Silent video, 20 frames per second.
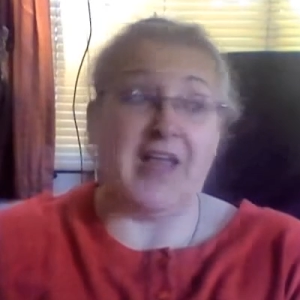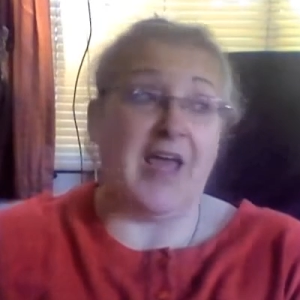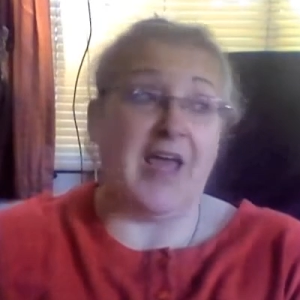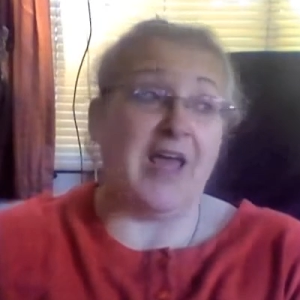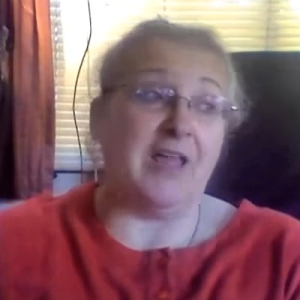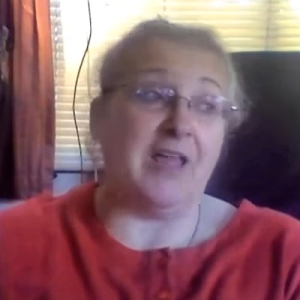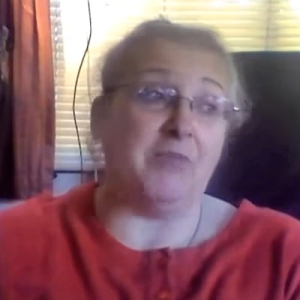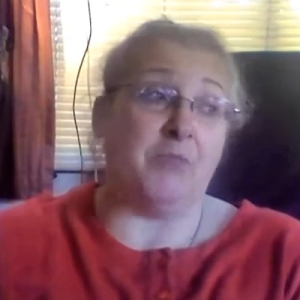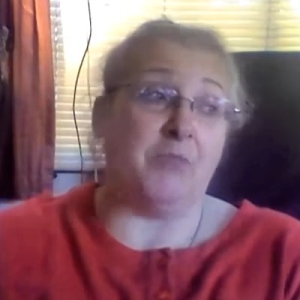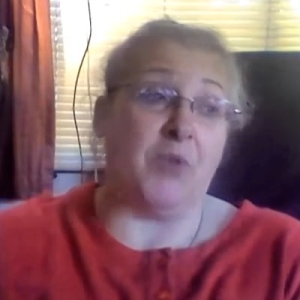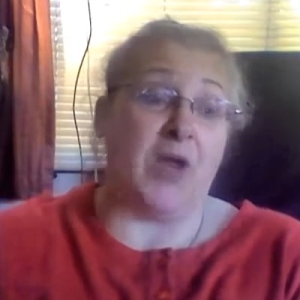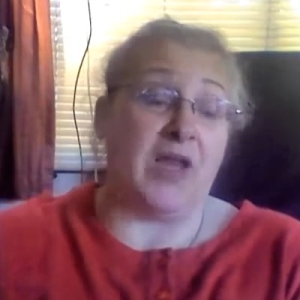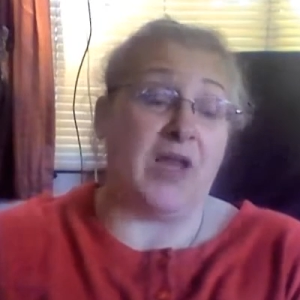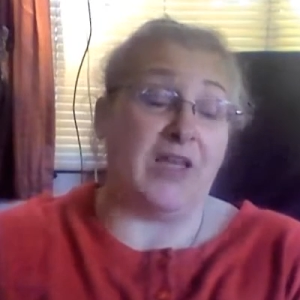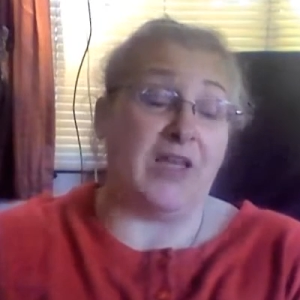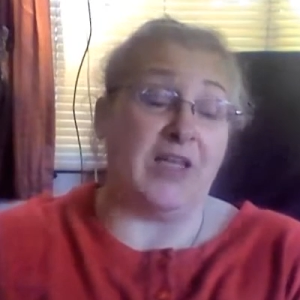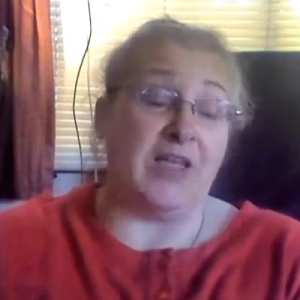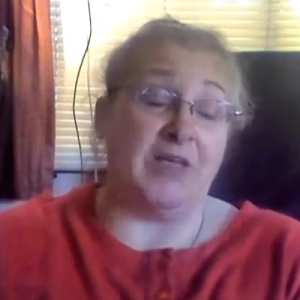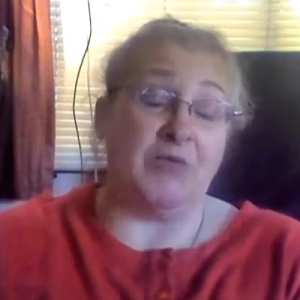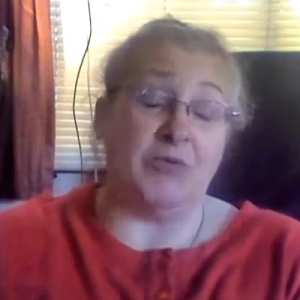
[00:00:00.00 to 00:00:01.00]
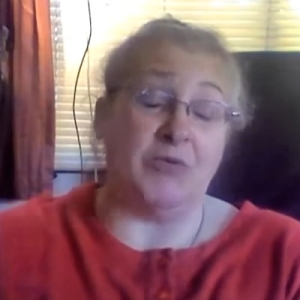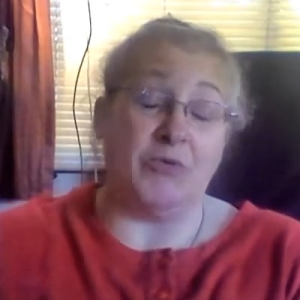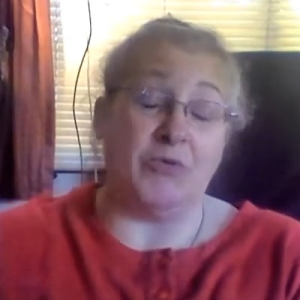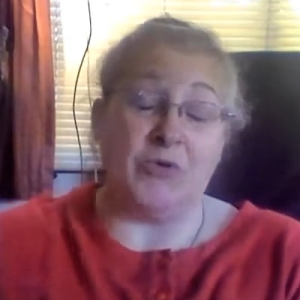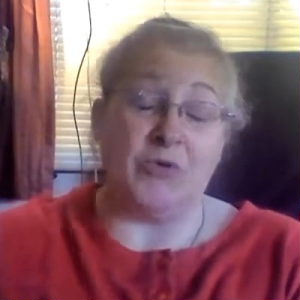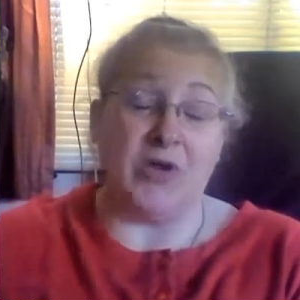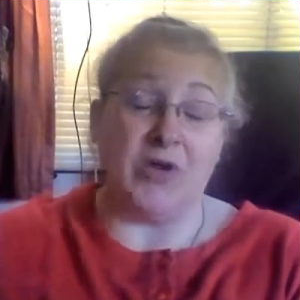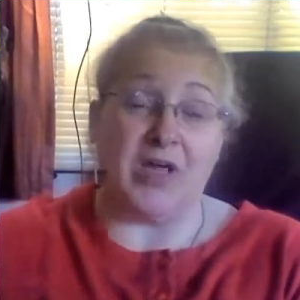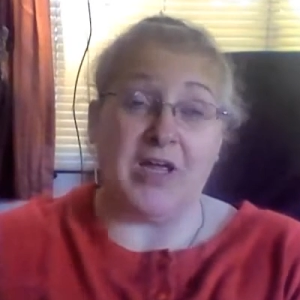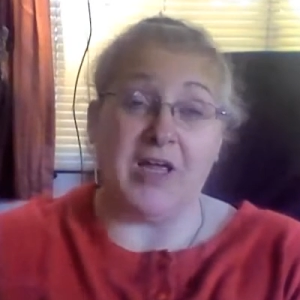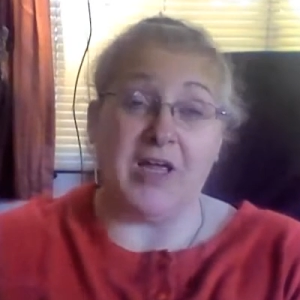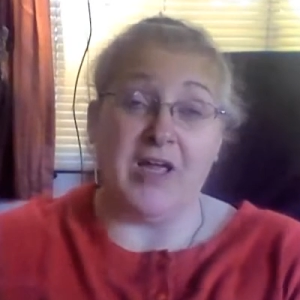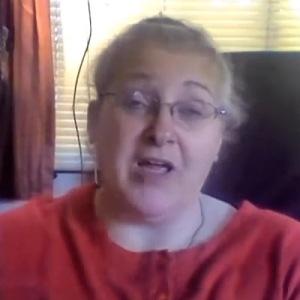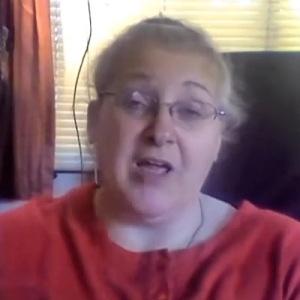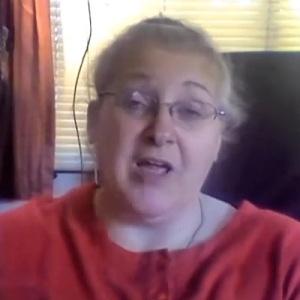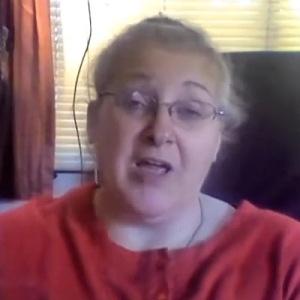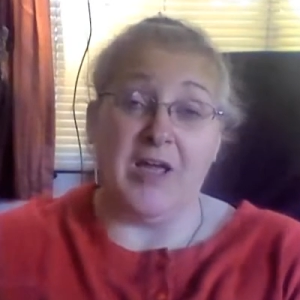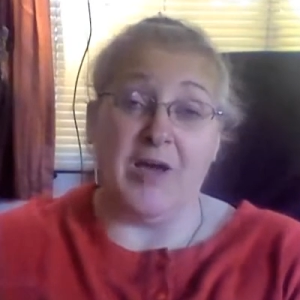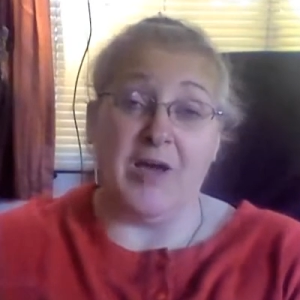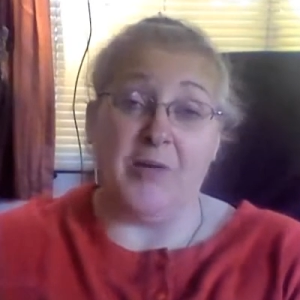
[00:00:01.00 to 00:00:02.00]
ask Bradley real quick
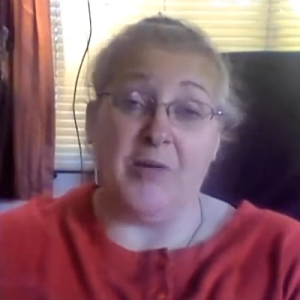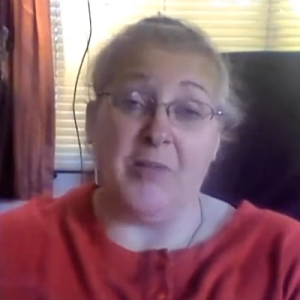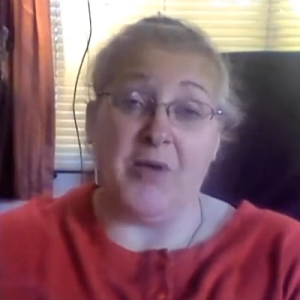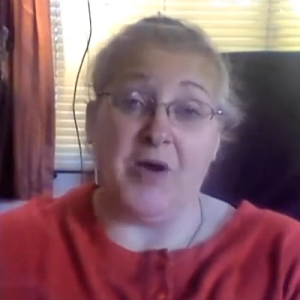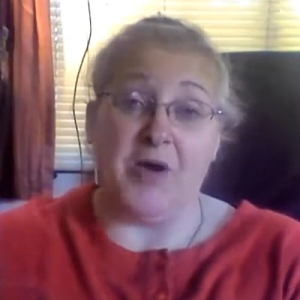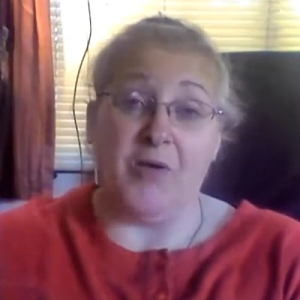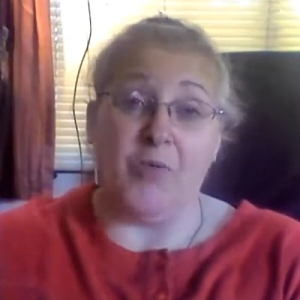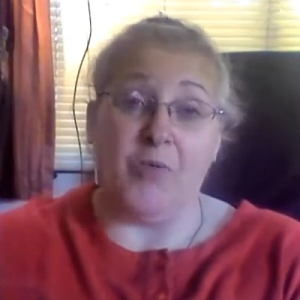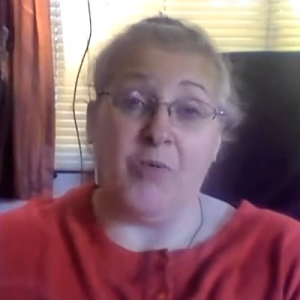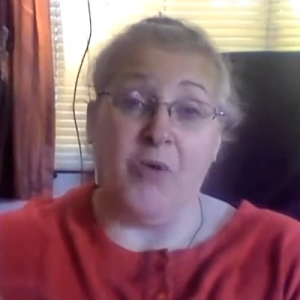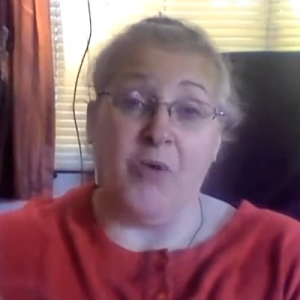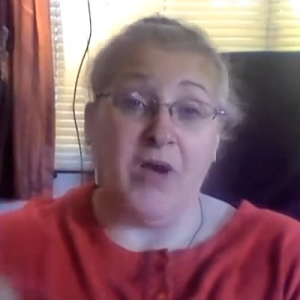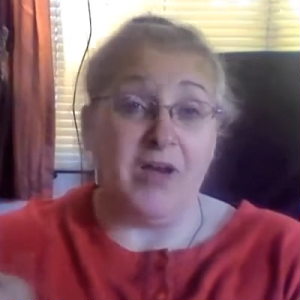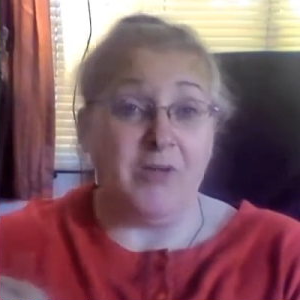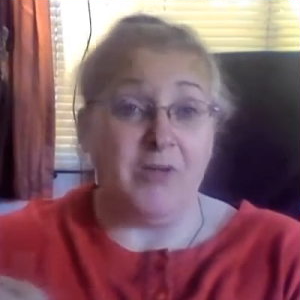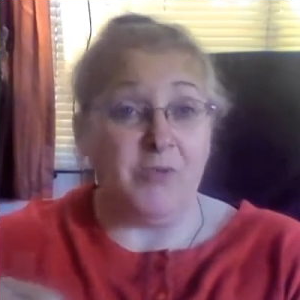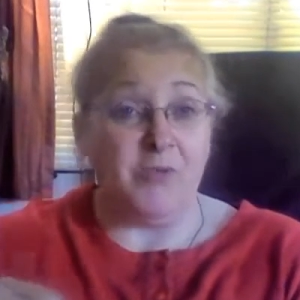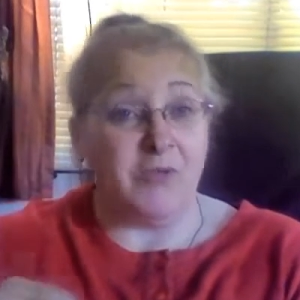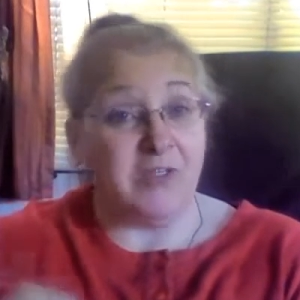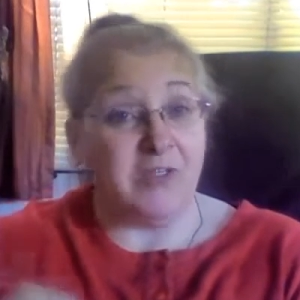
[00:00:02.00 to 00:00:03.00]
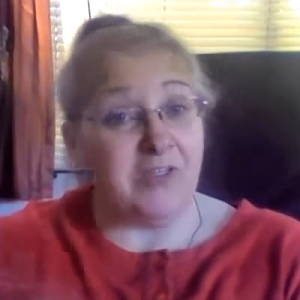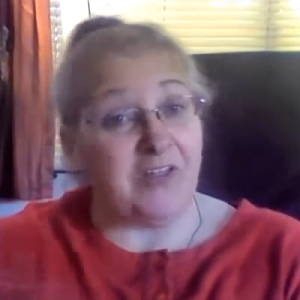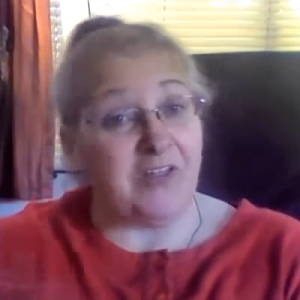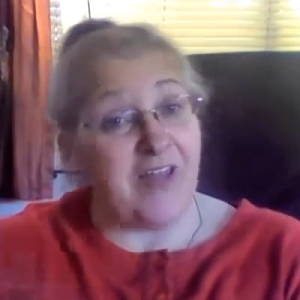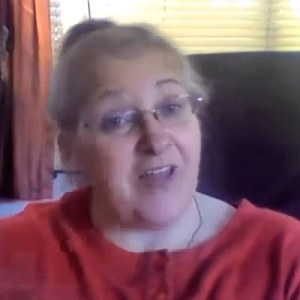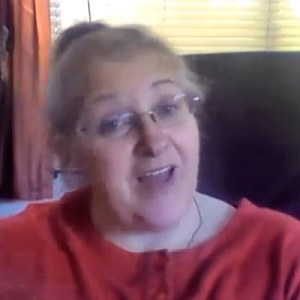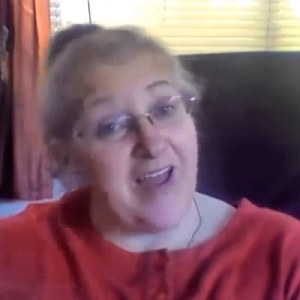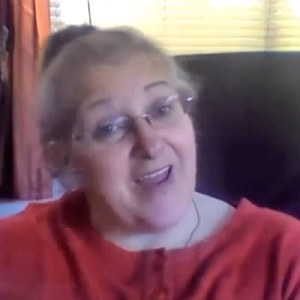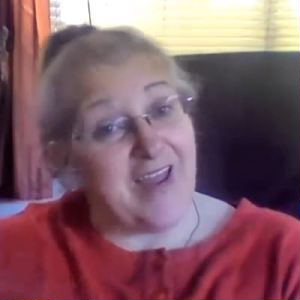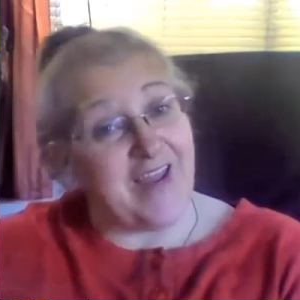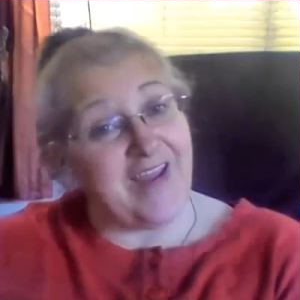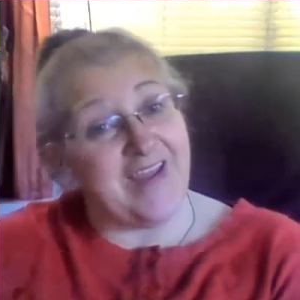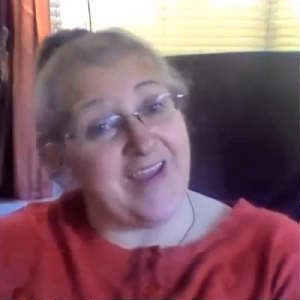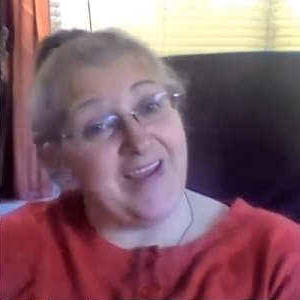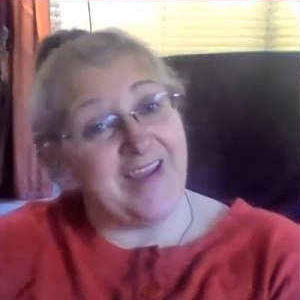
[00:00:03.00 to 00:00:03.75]
about what it was like